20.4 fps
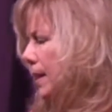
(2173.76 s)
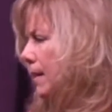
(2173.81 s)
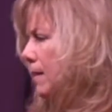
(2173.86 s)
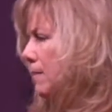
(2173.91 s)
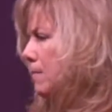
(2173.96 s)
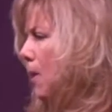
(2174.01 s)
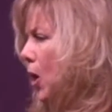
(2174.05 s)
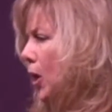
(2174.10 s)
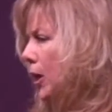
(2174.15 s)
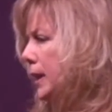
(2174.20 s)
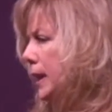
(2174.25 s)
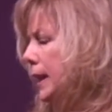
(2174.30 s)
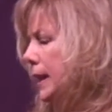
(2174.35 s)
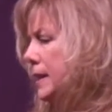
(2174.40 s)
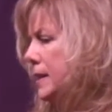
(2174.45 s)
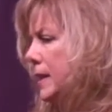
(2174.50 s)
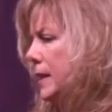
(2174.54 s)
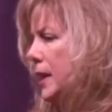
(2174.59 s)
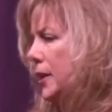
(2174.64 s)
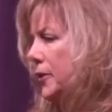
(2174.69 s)
Marketing
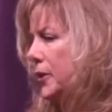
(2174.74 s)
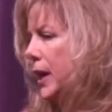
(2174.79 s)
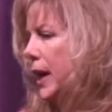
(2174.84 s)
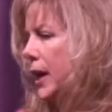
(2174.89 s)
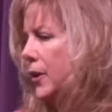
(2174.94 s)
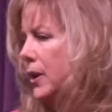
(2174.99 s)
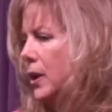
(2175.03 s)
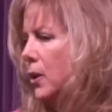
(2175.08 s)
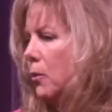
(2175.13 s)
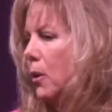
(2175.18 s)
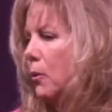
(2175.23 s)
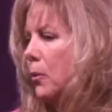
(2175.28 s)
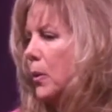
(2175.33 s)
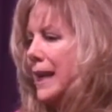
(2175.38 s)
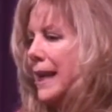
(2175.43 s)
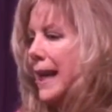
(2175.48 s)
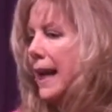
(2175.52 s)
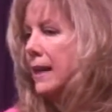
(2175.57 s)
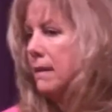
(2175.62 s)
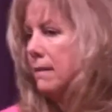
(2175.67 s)
is another area where we
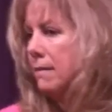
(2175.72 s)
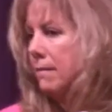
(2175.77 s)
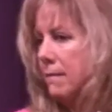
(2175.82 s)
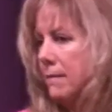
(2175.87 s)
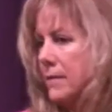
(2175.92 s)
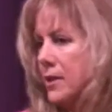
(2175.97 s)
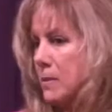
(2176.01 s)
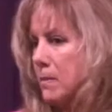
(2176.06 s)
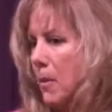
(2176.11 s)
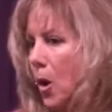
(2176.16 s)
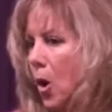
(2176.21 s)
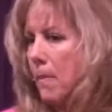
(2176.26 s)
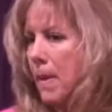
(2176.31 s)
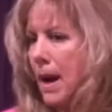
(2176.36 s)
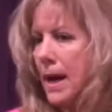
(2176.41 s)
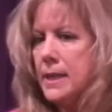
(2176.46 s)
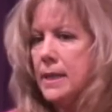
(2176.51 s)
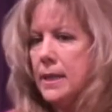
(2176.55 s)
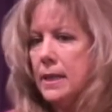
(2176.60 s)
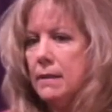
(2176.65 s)
get
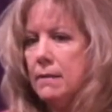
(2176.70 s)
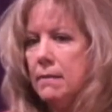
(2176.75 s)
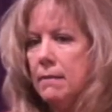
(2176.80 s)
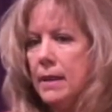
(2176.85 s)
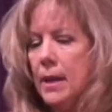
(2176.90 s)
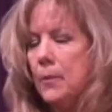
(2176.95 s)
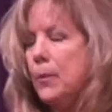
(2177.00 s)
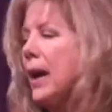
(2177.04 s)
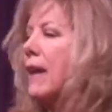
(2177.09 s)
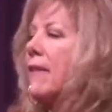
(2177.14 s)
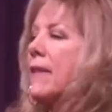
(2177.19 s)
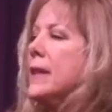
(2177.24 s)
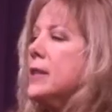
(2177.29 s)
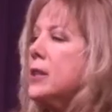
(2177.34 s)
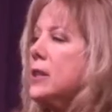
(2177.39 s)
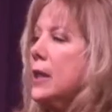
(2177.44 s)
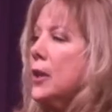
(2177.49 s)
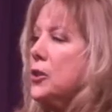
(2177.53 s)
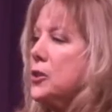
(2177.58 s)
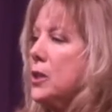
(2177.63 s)
small-minded and we have that
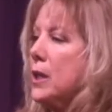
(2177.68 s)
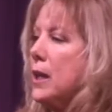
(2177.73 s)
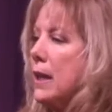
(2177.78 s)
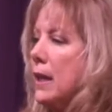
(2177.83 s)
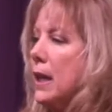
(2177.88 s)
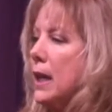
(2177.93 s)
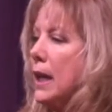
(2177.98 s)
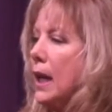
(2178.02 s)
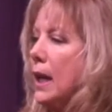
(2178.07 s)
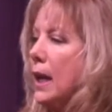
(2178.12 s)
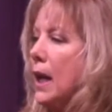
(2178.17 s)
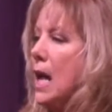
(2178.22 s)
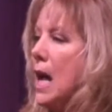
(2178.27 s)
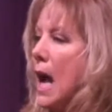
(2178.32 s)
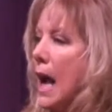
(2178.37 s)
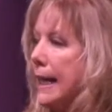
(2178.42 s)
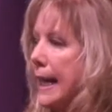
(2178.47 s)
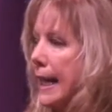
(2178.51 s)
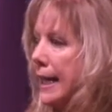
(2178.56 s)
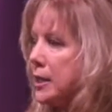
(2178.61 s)
scarcity thinking.
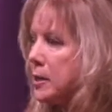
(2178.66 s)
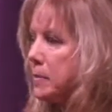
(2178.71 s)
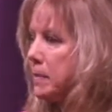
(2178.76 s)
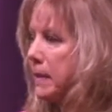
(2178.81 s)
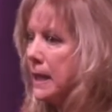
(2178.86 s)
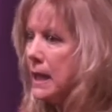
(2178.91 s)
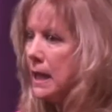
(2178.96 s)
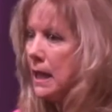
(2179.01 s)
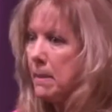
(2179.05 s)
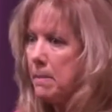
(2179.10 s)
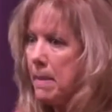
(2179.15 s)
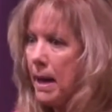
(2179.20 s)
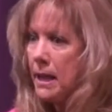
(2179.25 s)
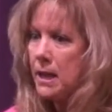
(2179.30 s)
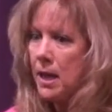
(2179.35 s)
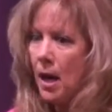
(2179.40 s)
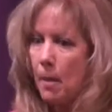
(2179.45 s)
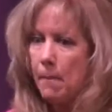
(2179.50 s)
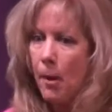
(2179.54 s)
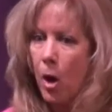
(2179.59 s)
I can't spend any
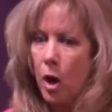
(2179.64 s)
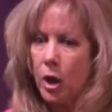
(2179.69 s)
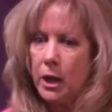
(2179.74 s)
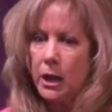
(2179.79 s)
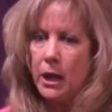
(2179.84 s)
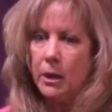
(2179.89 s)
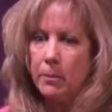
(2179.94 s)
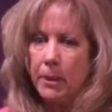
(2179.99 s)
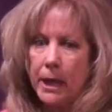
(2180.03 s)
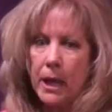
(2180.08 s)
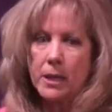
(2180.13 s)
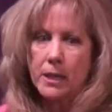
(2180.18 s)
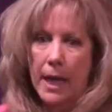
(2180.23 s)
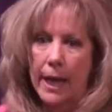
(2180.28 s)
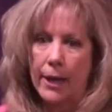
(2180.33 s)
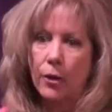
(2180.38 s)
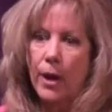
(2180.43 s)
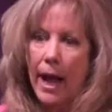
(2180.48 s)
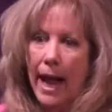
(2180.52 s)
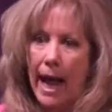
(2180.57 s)
money on marketing because
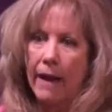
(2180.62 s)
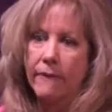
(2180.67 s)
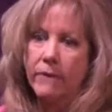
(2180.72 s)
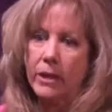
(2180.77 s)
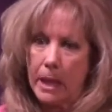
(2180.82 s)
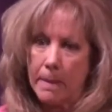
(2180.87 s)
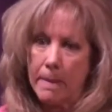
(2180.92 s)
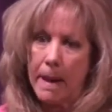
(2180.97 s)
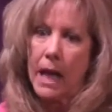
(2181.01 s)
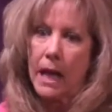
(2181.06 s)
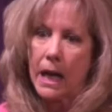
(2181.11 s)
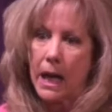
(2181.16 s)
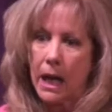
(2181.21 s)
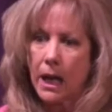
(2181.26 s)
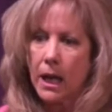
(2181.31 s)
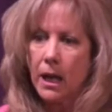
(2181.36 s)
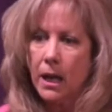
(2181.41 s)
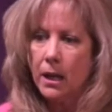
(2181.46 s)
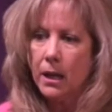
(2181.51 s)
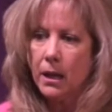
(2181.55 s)
I don't have any money.
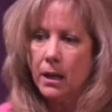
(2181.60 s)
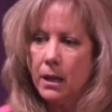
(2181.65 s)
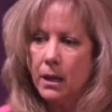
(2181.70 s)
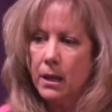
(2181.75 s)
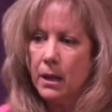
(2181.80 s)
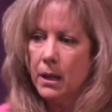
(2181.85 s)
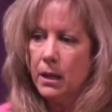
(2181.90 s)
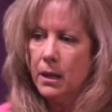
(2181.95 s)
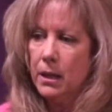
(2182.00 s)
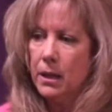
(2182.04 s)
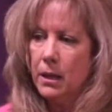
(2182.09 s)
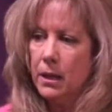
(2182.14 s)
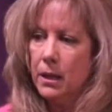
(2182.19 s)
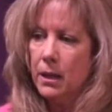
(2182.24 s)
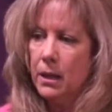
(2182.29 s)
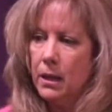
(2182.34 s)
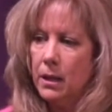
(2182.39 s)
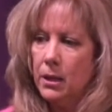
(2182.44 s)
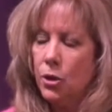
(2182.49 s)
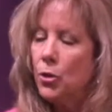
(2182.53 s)

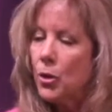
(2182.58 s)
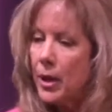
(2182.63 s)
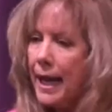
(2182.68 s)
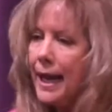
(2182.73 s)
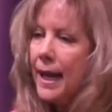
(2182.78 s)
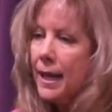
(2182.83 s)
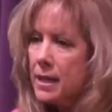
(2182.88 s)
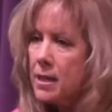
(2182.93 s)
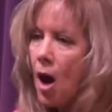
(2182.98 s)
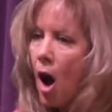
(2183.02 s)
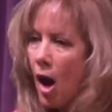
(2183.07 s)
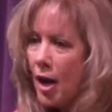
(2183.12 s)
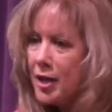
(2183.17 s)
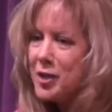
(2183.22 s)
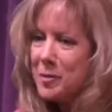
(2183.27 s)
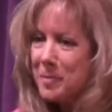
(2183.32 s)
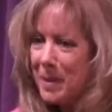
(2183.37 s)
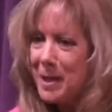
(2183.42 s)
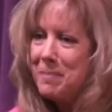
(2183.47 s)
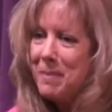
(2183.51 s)
You can't not
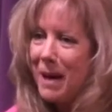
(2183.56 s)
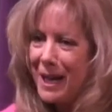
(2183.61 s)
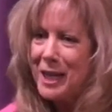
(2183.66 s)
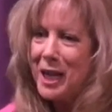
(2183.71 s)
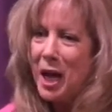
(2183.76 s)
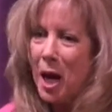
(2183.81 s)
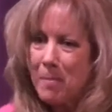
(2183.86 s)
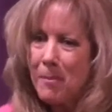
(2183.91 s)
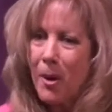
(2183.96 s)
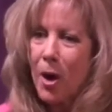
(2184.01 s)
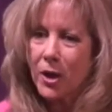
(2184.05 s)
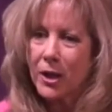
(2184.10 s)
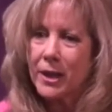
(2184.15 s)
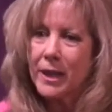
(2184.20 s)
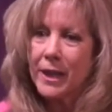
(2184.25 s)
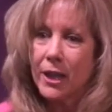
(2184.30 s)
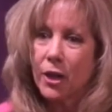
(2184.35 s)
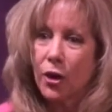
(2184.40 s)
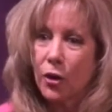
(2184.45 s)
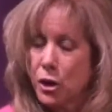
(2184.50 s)
spend money on
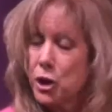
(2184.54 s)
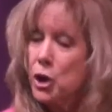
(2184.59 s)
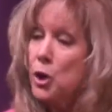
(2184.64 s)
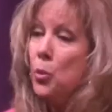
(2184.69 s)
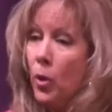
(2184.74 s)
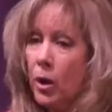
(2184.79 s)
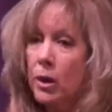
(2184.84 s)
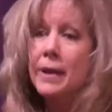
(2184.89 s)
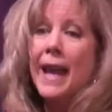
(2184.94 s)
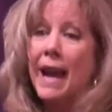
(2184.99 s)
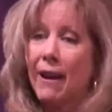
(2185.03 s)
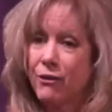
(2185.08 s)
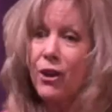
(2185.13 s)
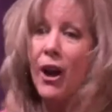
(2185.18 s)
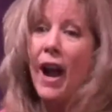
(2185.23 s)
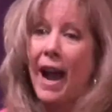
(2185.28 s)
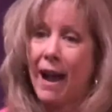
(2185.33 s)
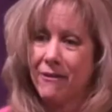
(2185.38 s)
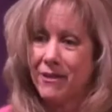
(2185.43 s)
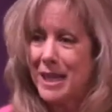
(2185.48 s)
marketing or you will never
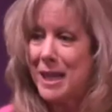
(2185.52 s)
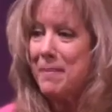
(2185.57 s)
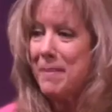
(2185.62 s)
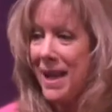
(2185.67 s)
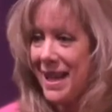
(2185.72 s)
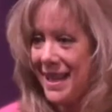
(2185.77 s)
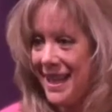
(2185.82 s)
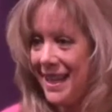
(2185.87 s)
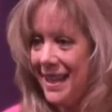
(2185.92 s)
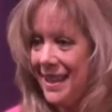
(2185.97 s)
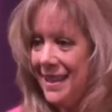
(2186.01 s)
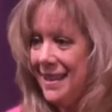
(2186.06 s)
have any money.